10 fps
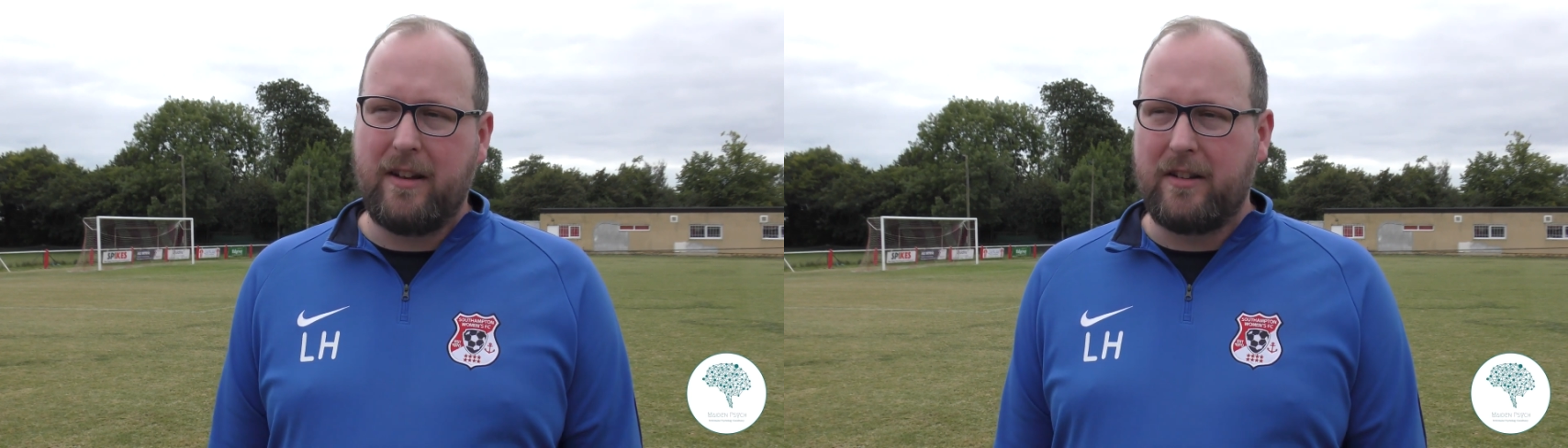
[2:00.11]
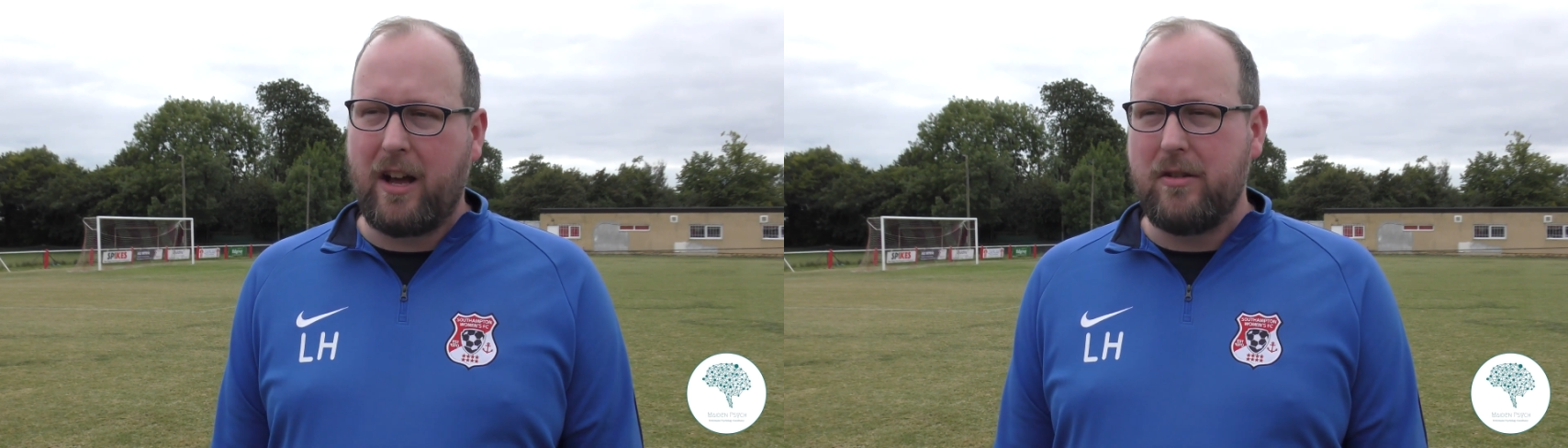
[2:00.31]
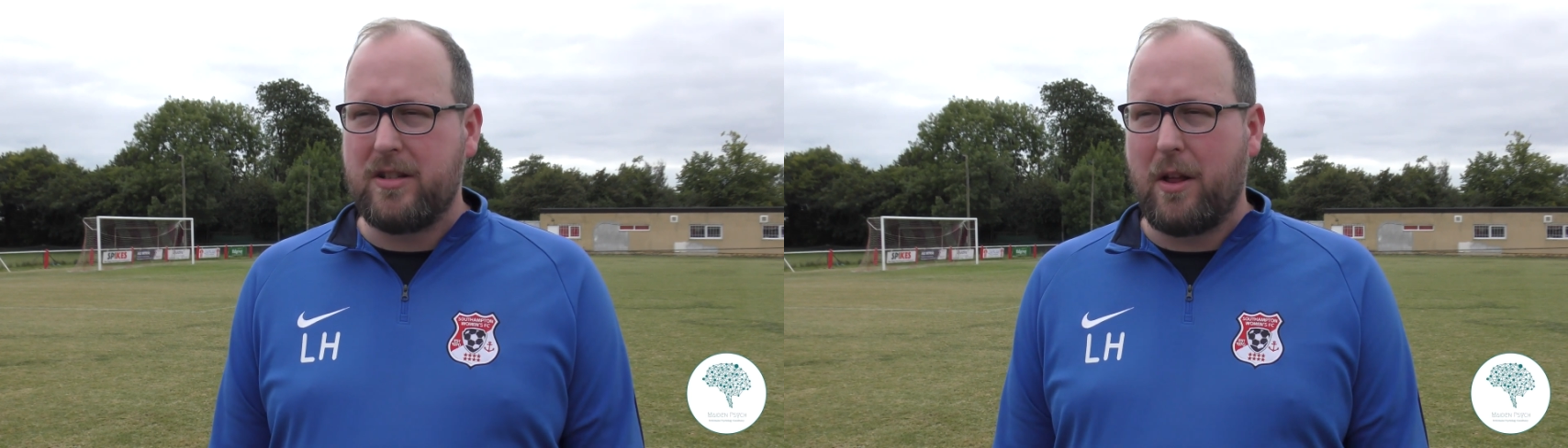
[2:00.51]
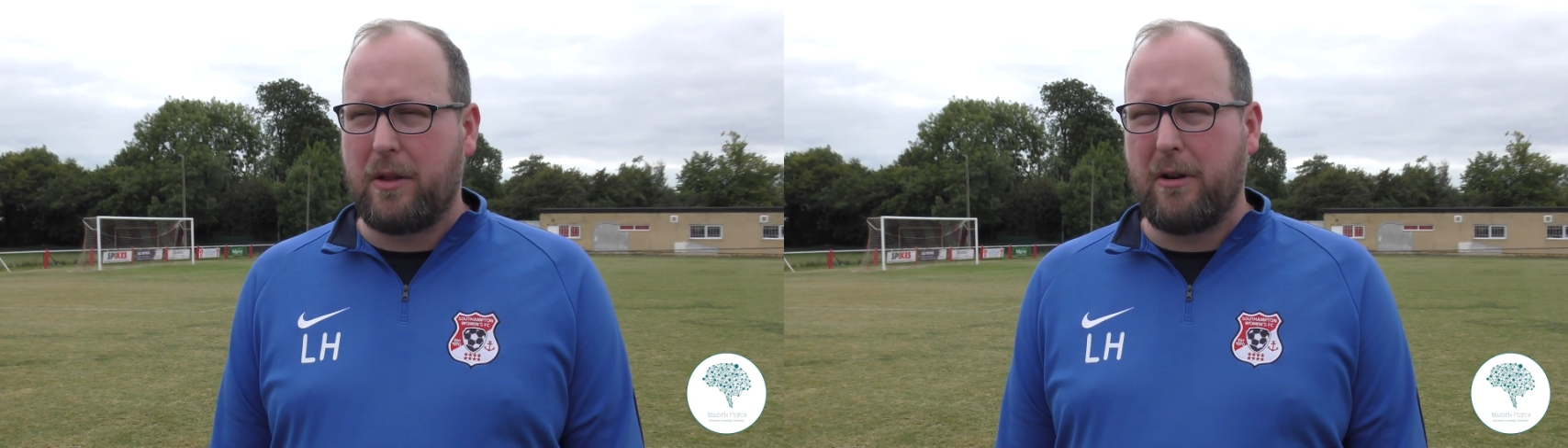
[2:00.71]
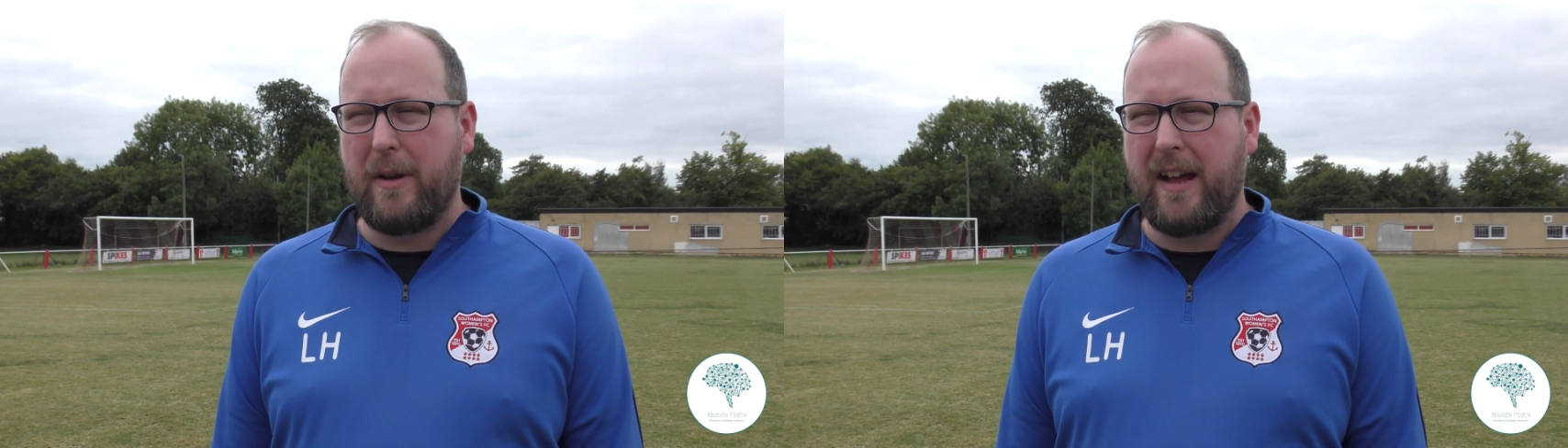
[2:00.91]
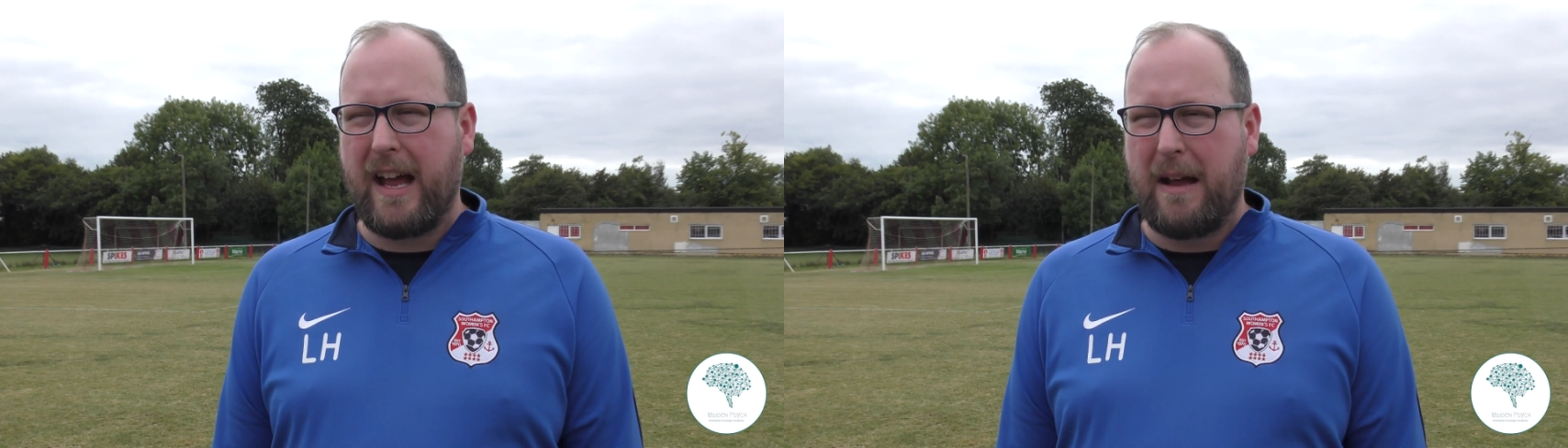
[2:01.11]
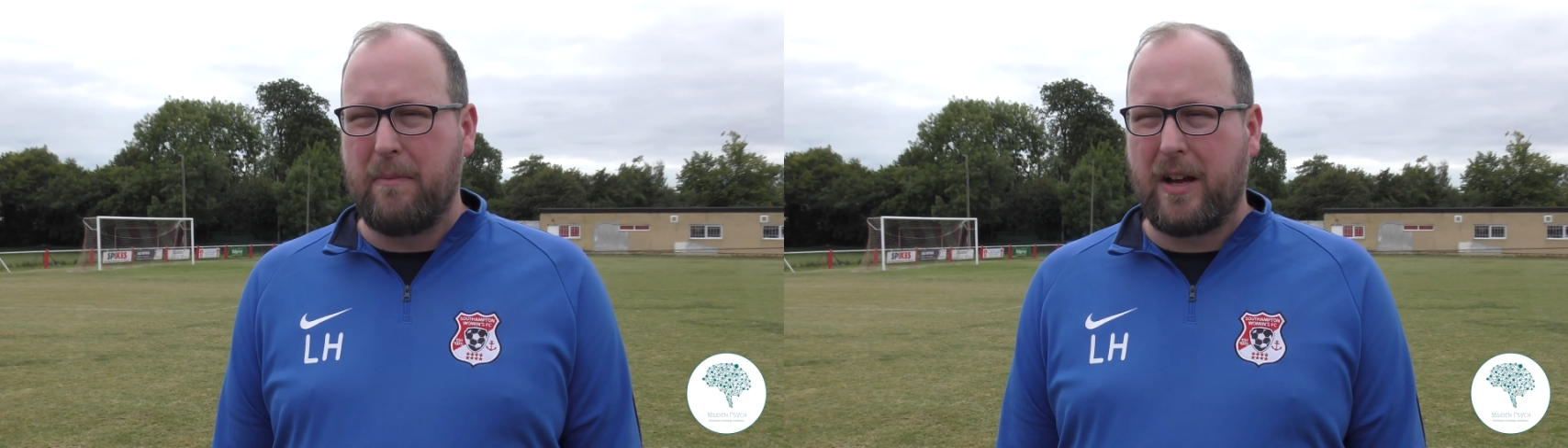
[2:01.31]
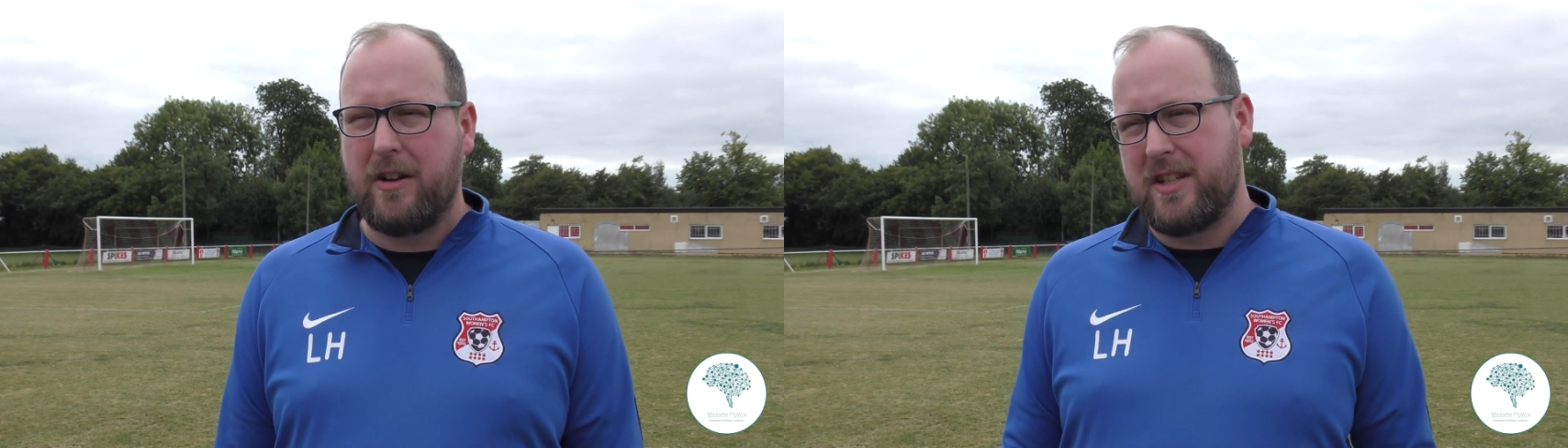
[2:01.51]
and coaching her through it
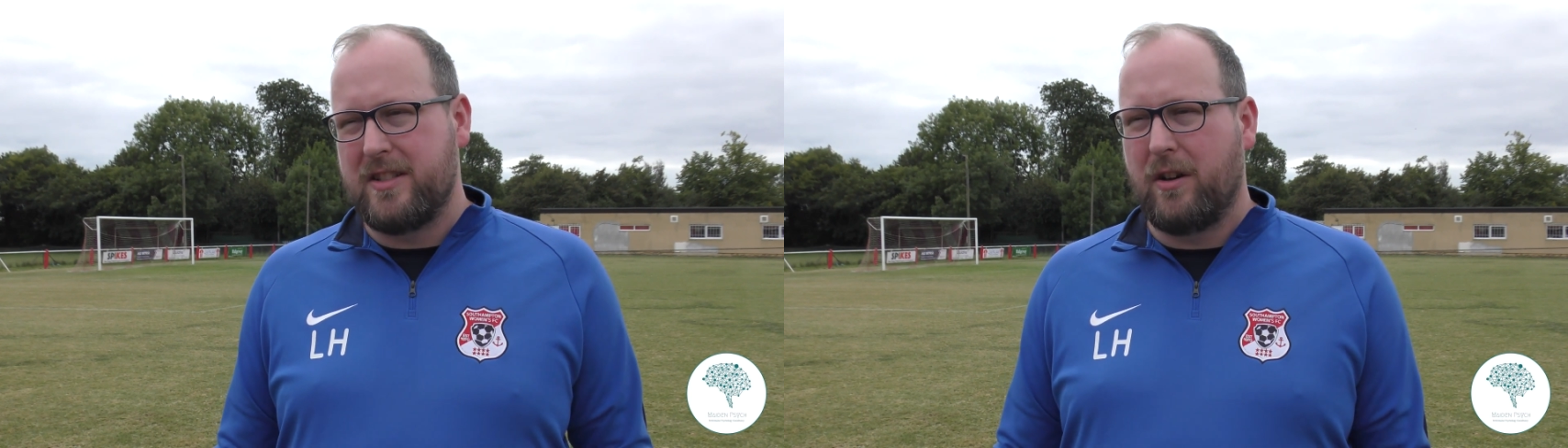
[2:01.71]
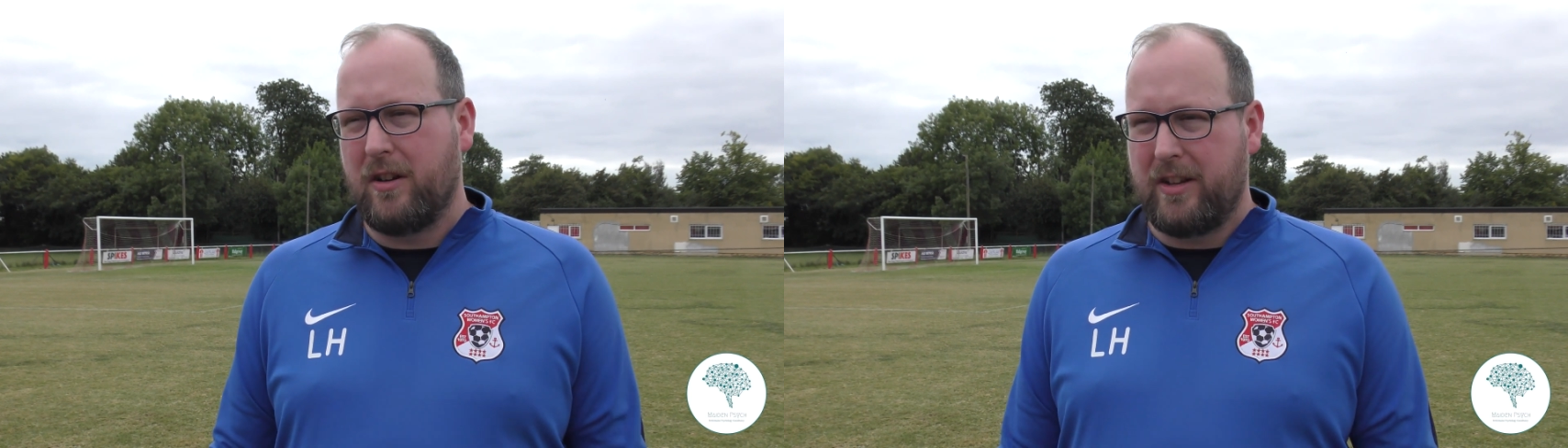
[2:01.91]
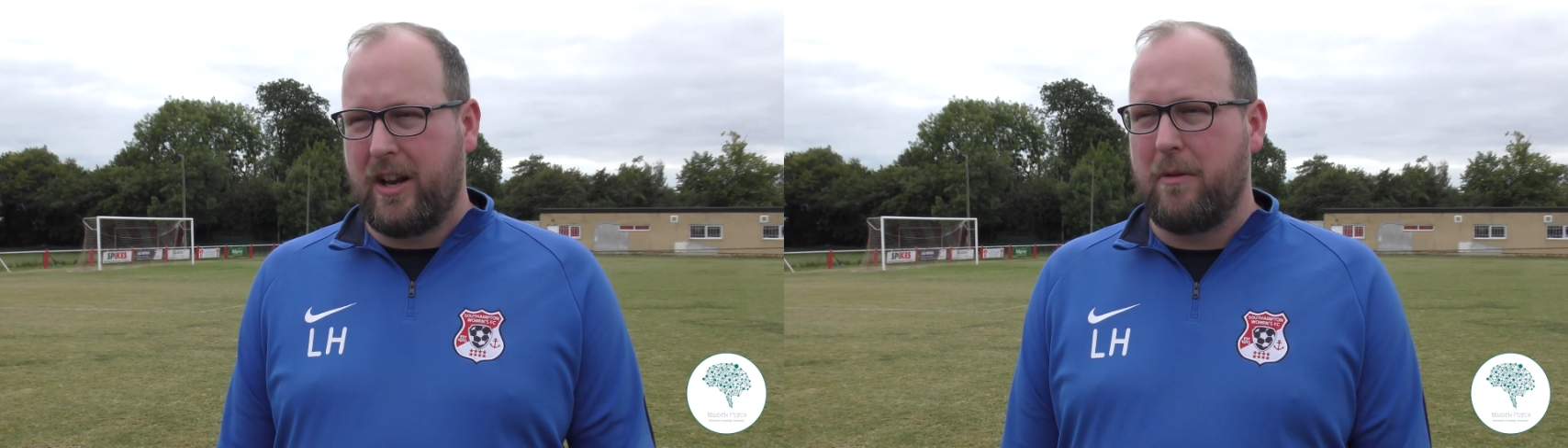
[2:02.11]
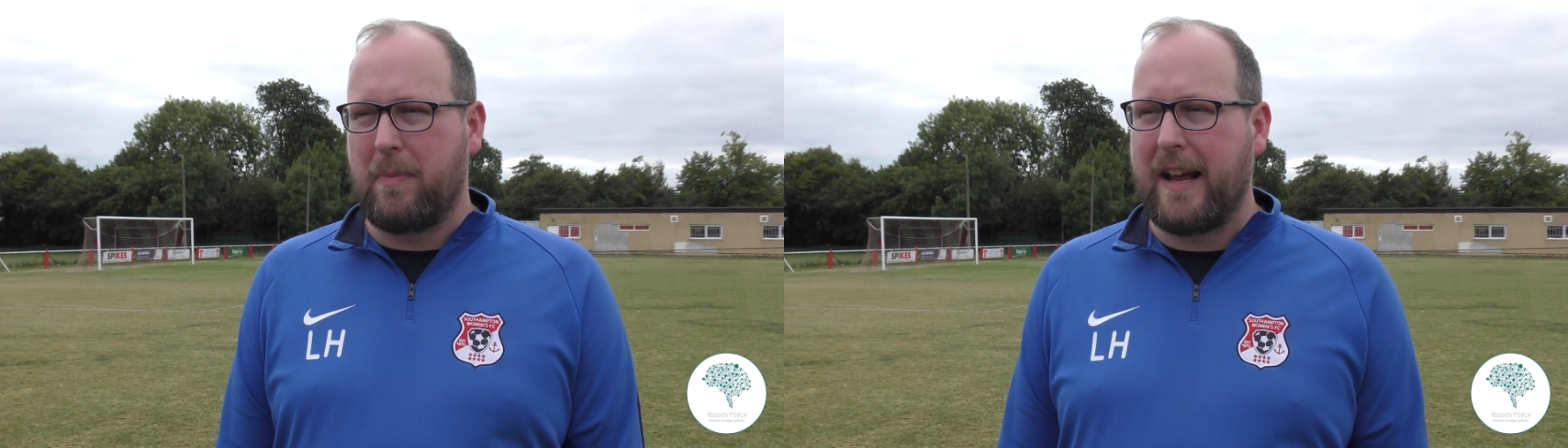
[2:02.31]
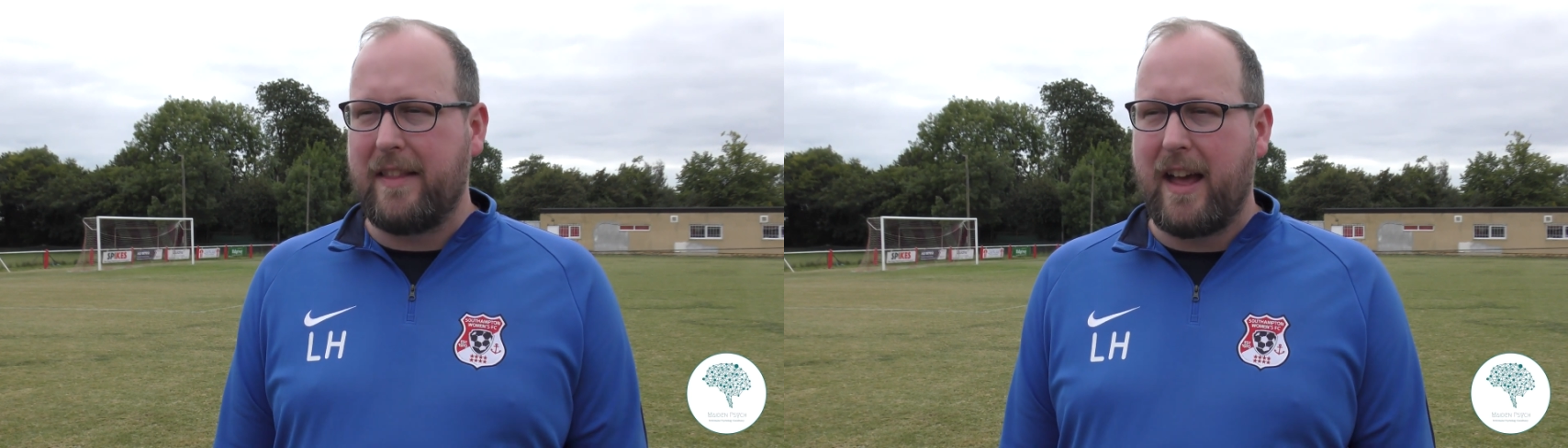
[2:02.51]
because she's not played